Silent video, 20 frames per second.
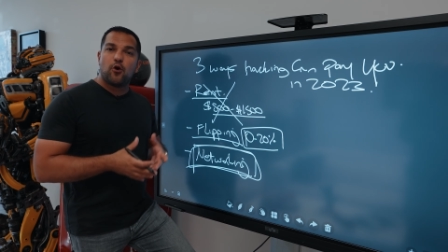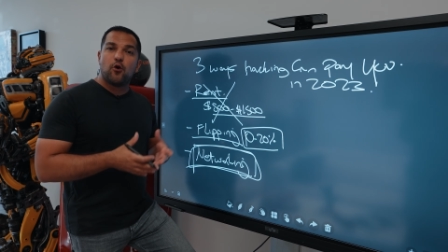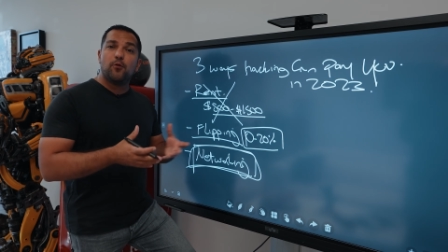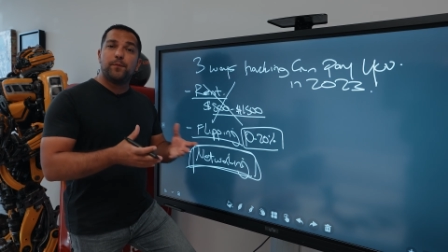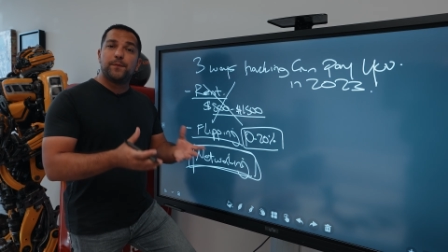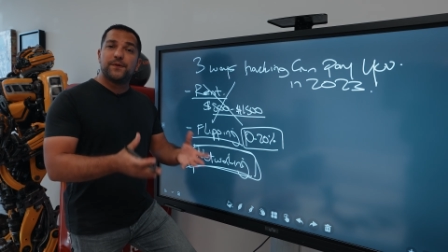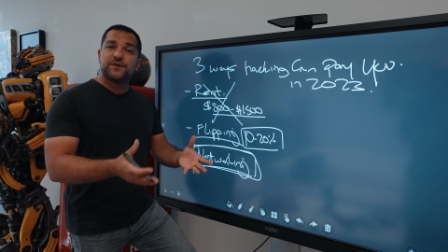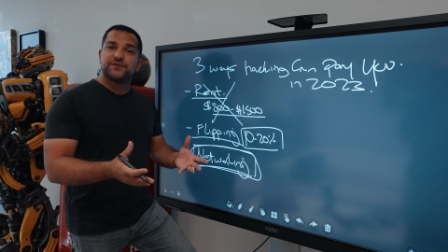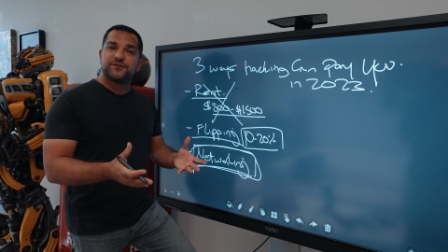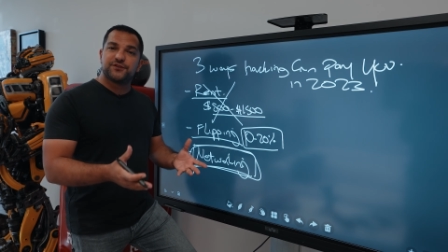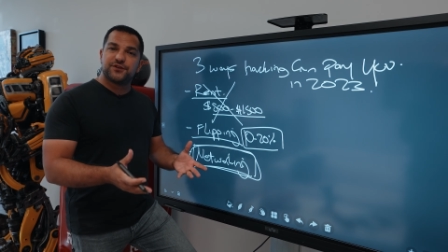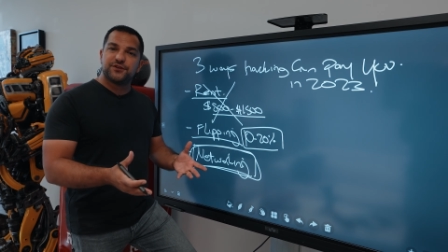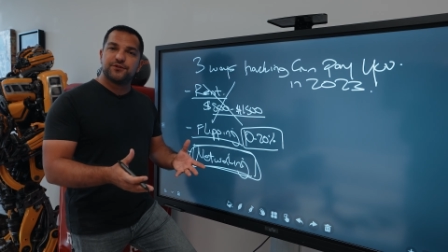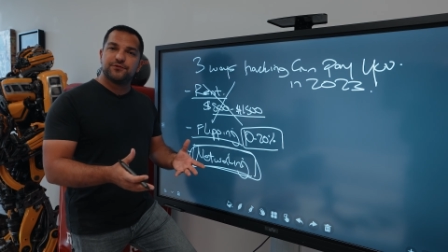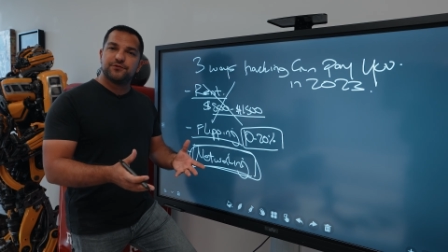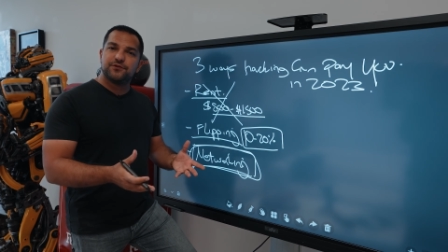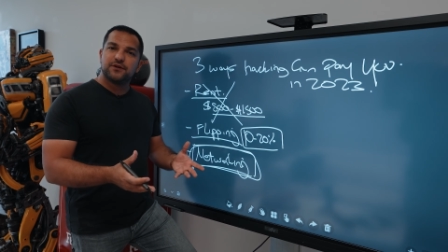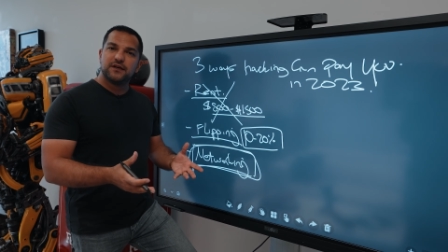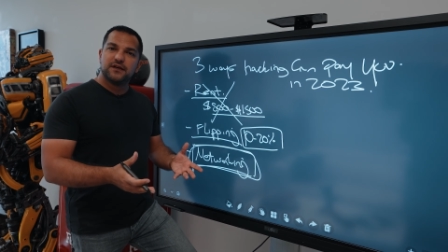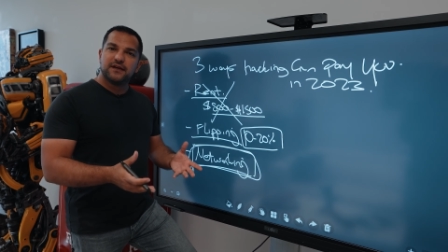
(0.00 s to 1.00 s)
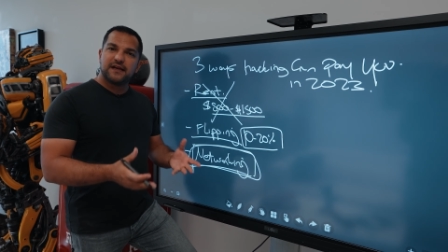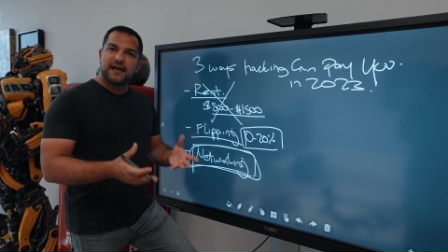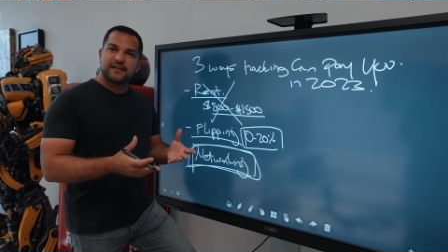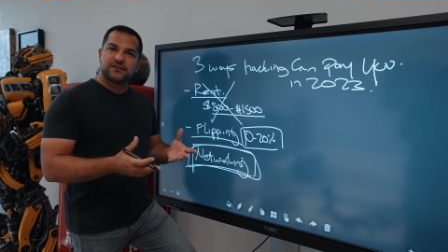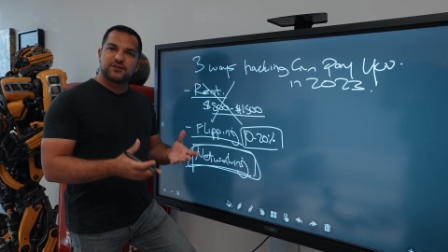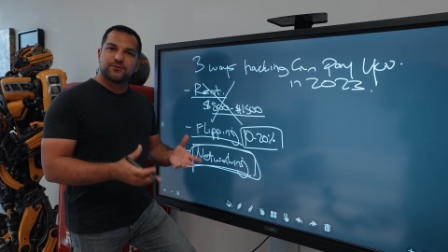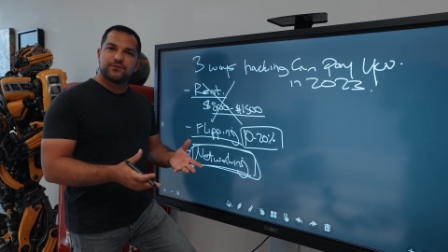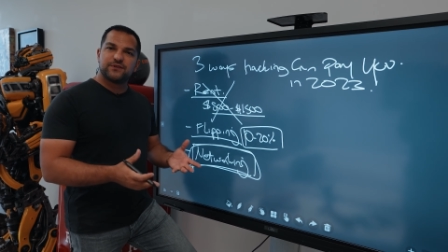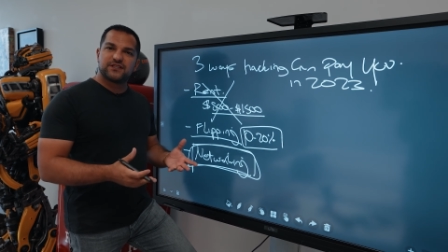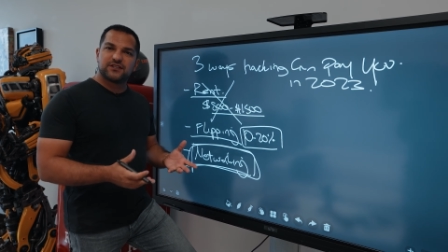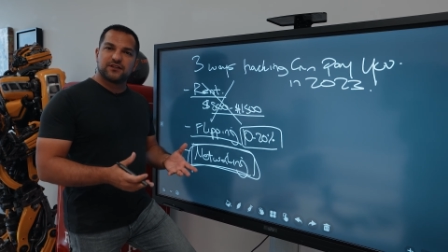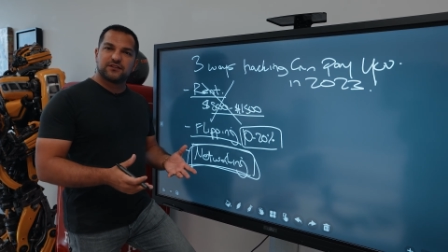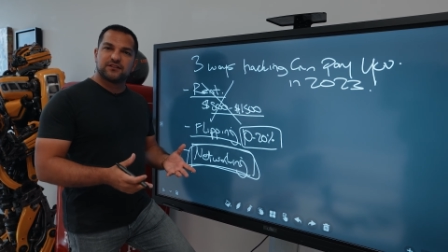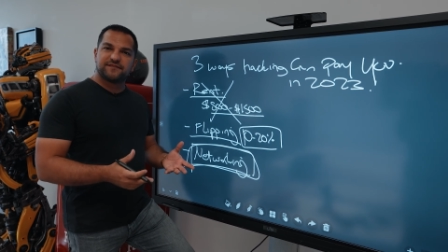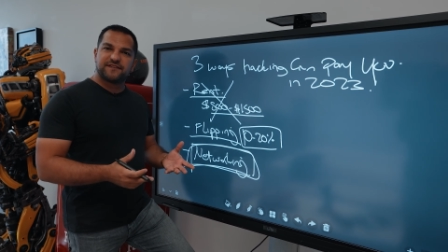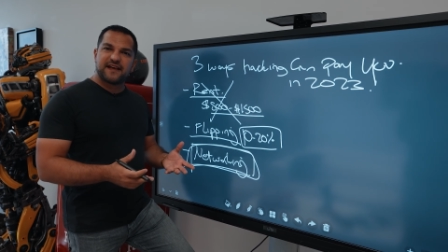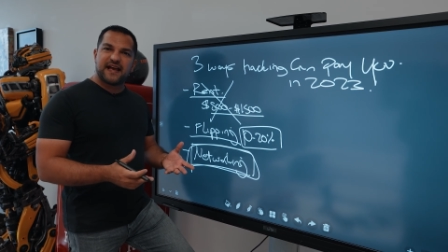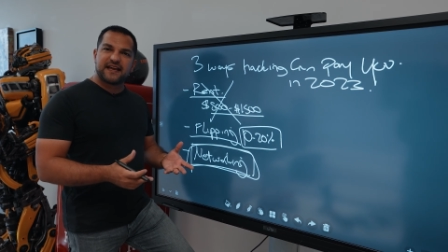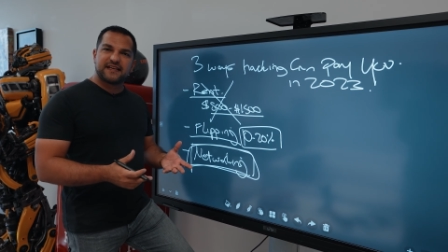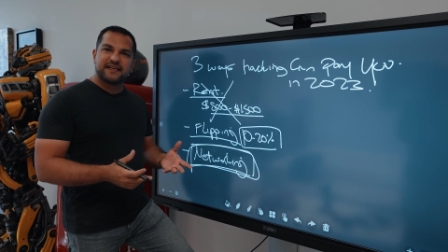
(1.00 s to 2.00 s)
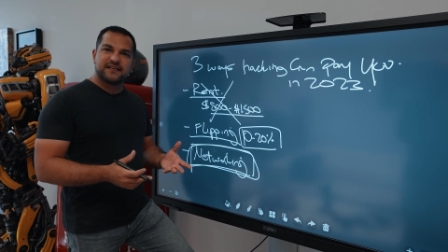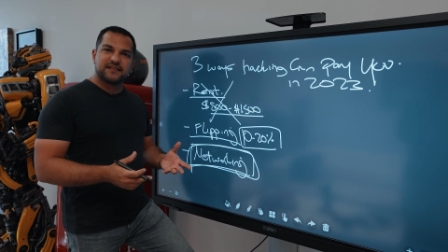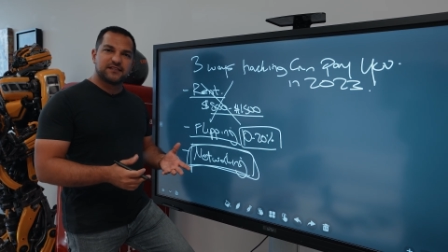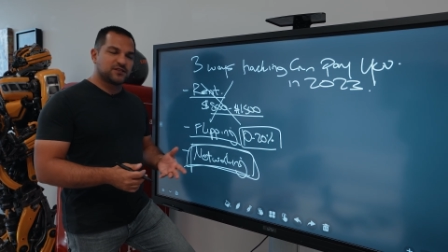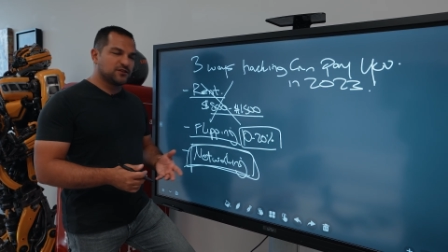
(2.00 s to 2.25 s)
open to you as a result of hacking.